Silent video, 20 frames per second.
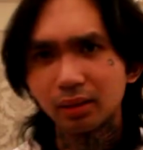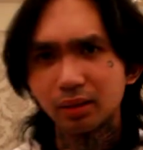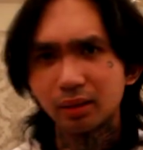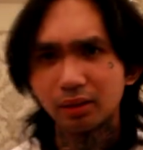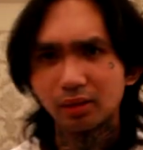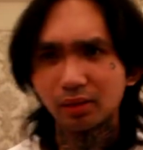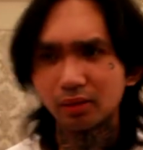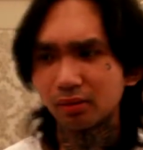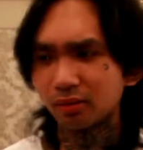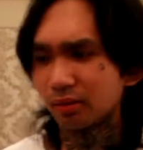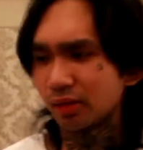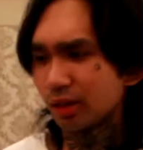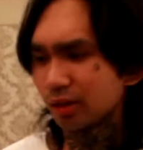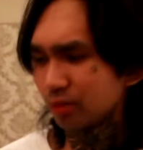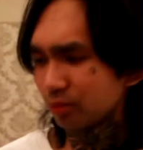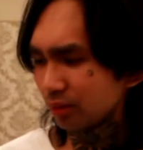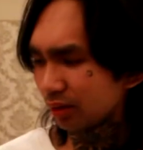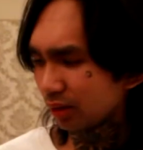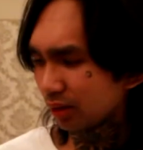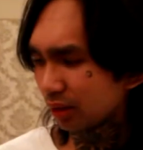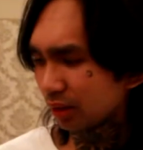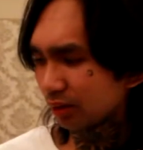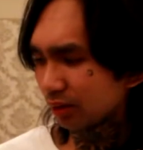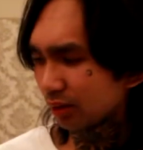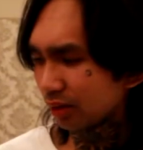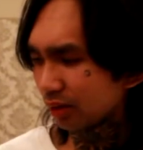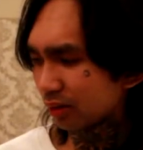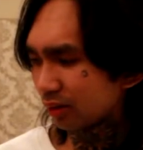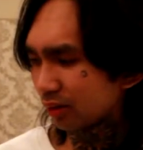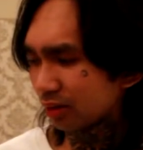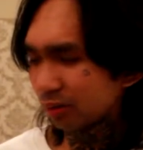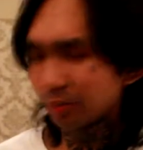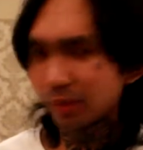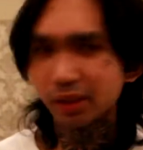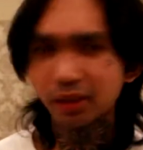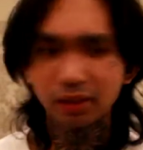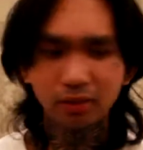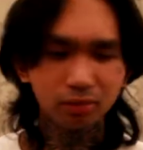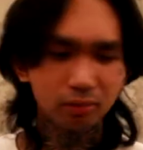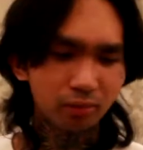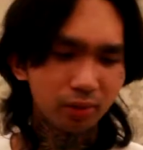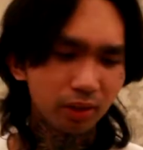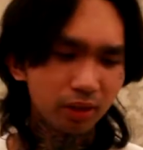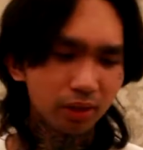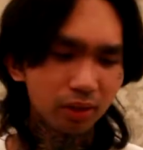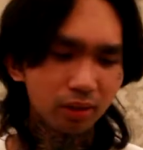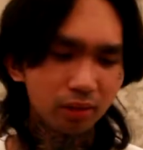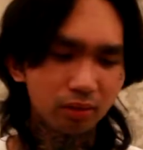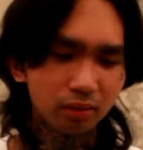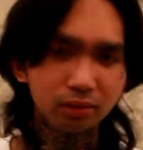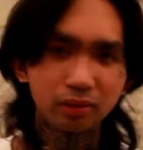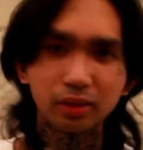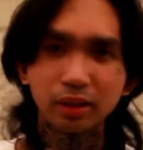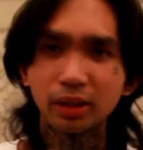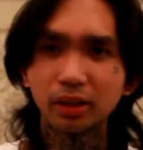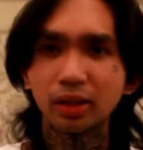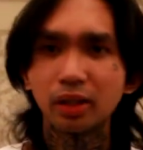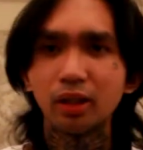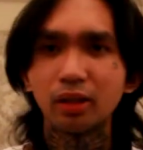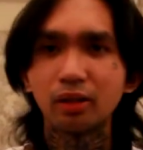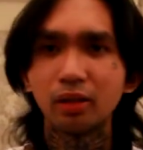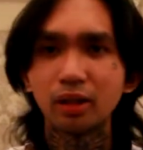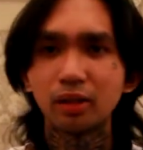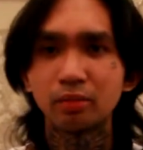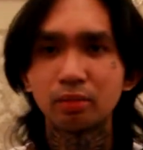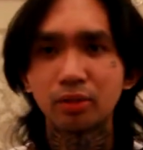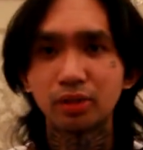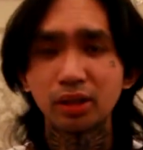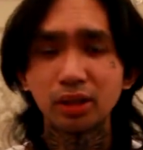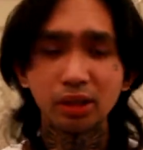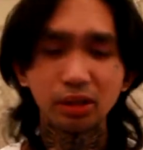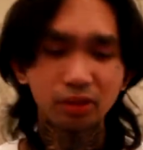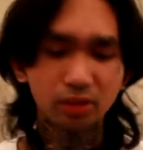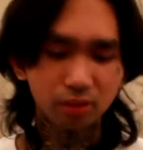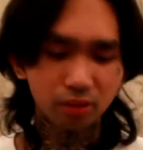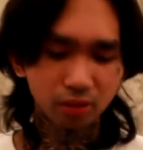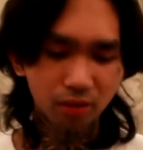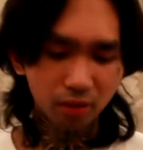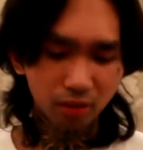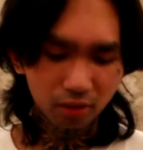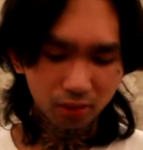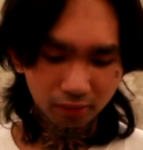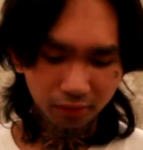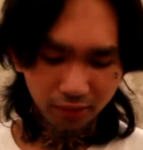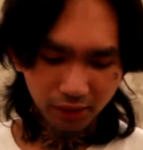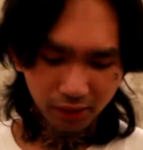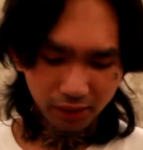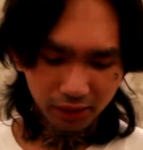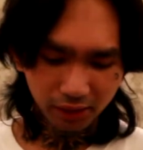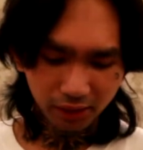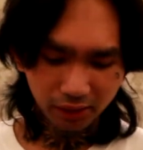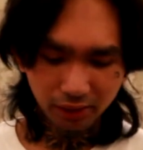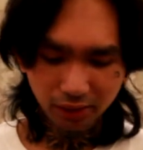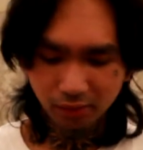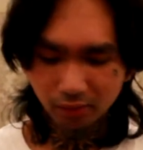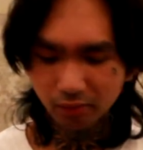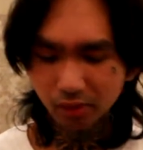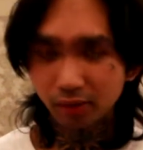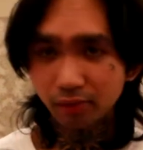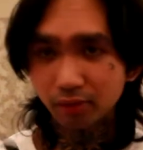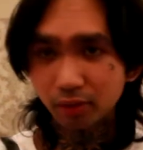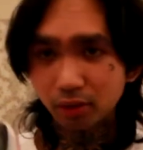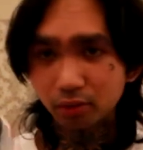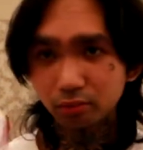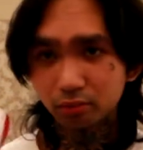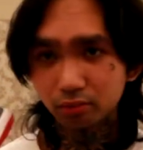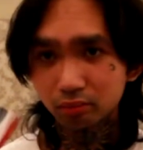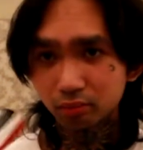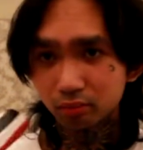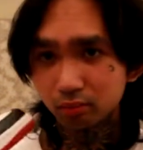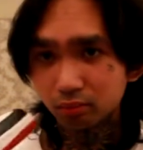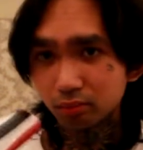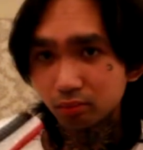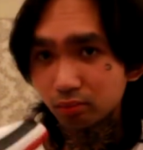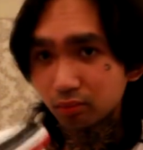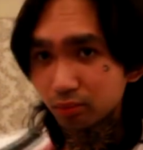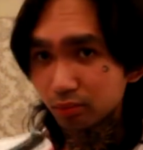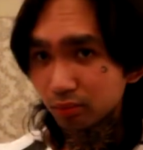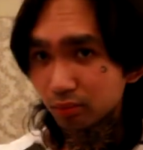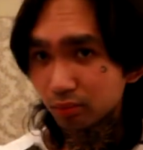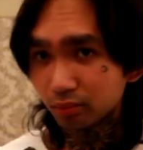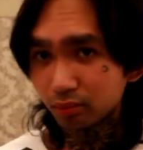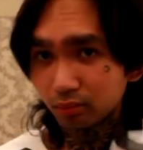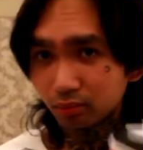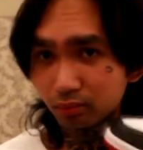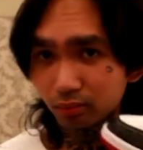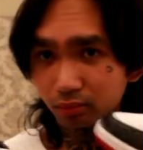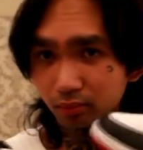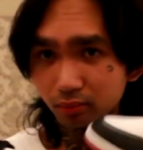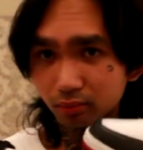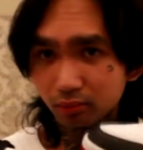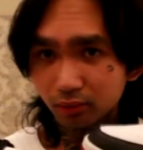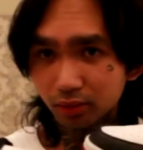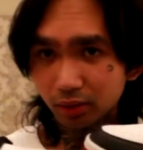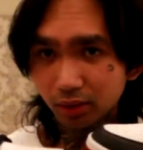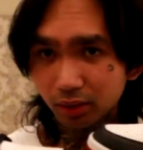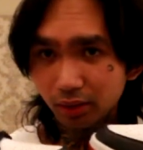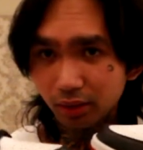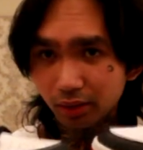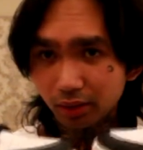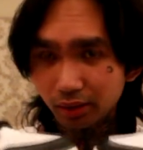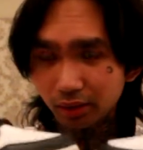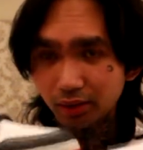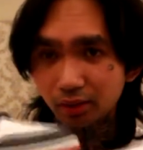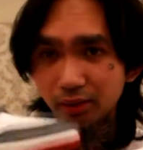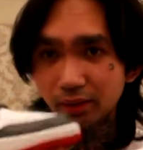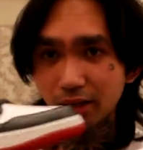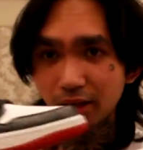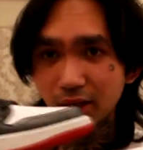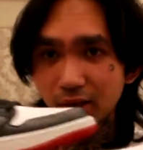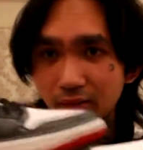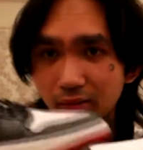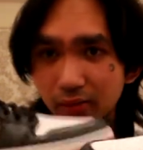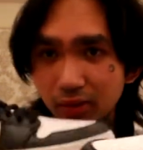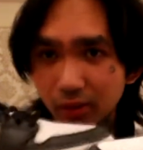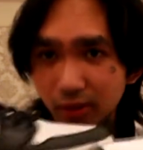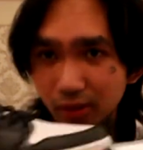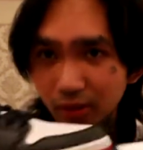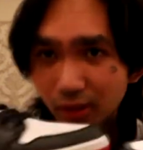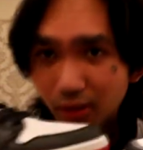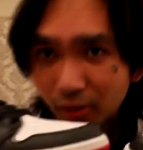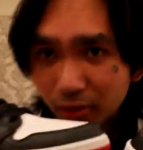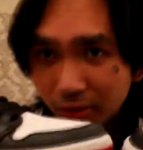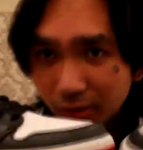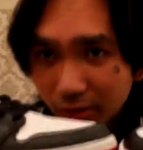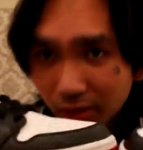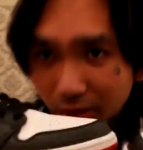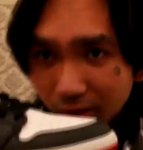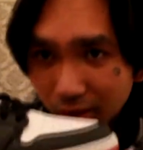So actually, like, let's not make it really long, and then let's proceed to the on-feet review. Like, damn, look at those.